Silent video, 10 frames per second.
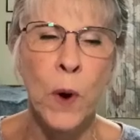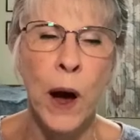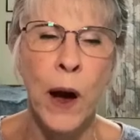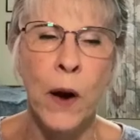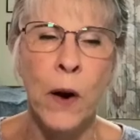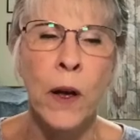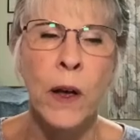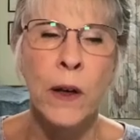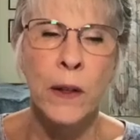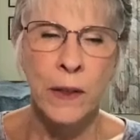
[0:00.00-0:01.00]
are
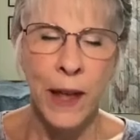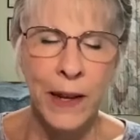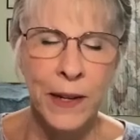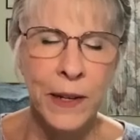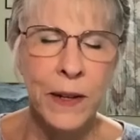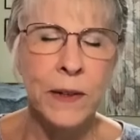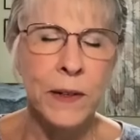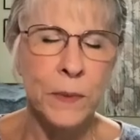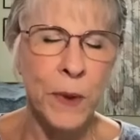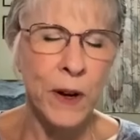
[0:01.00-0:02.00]

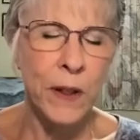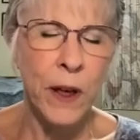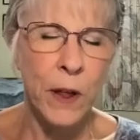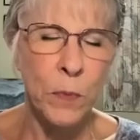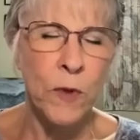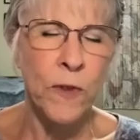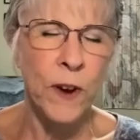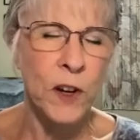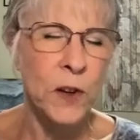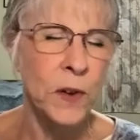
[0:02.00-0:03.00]
licensed mental health
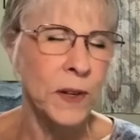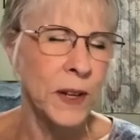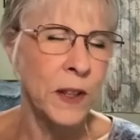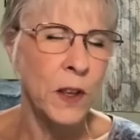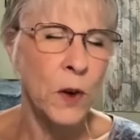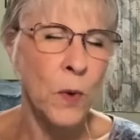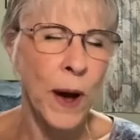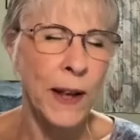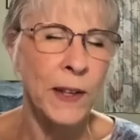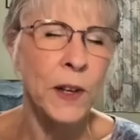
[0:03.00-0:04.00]
professionals in the
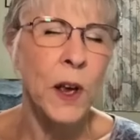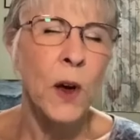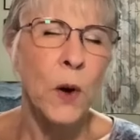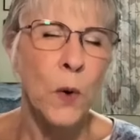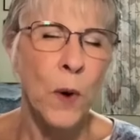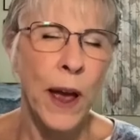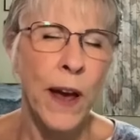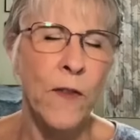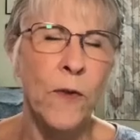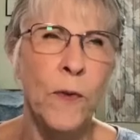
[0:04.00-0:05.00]
U.S. who
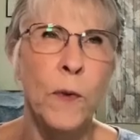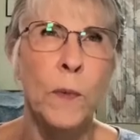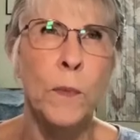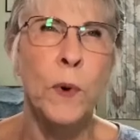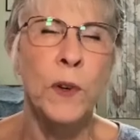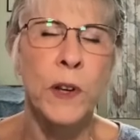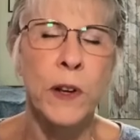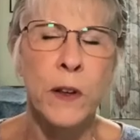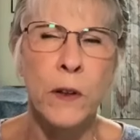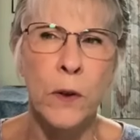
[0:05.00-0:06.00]
have
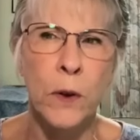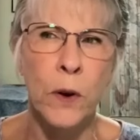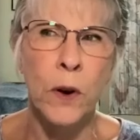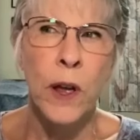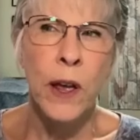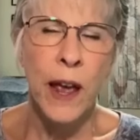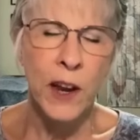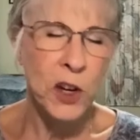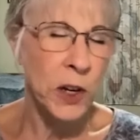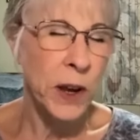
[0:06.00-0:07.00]
particular
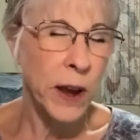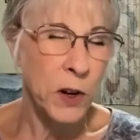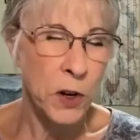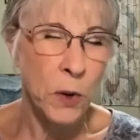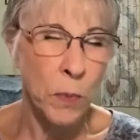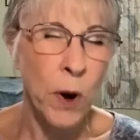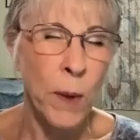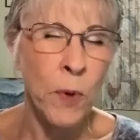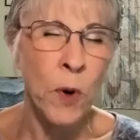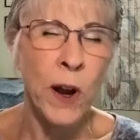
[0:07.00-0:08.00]
educational
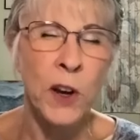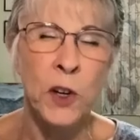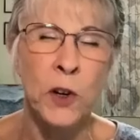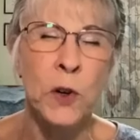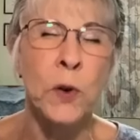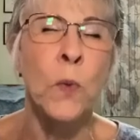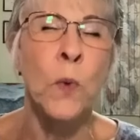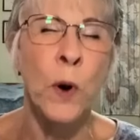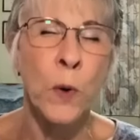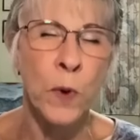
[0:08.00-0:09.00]
preparation to
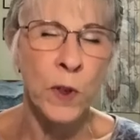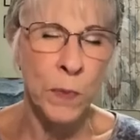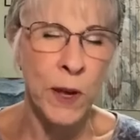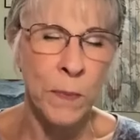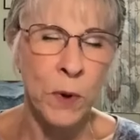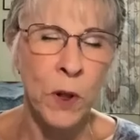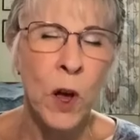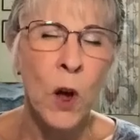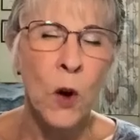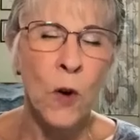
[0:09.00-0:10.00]
work with people
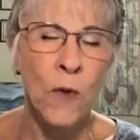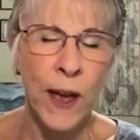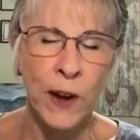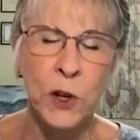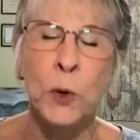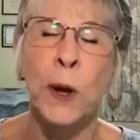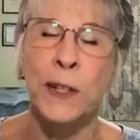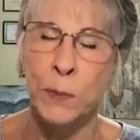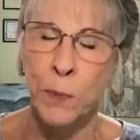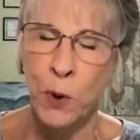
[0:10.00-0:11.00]
who've had
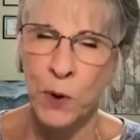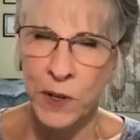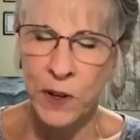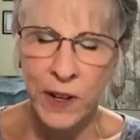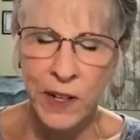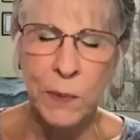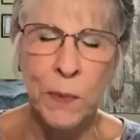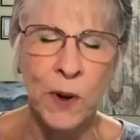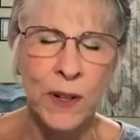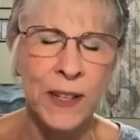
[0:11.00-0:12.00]
transpersonal
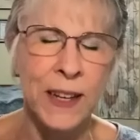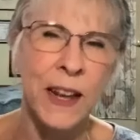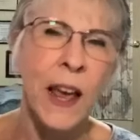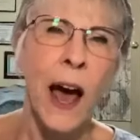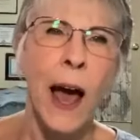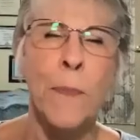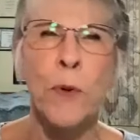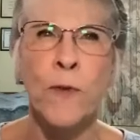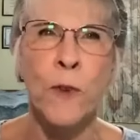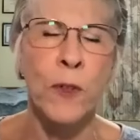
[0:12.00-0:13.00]
experiences. I
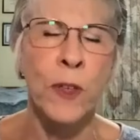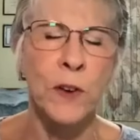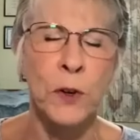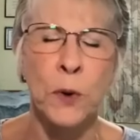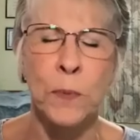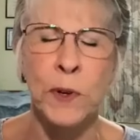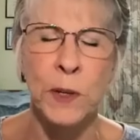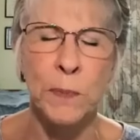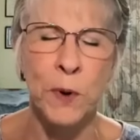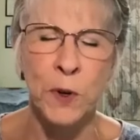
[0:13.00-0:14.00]
prefer that term to
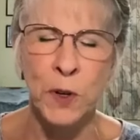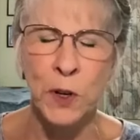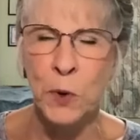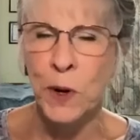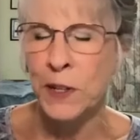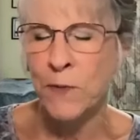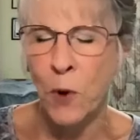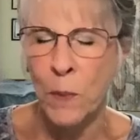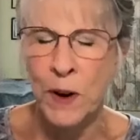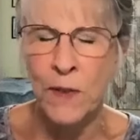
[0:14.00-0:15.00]
spiritually
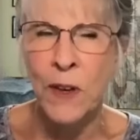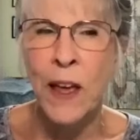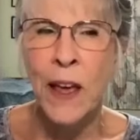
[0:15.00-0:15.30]
transformative,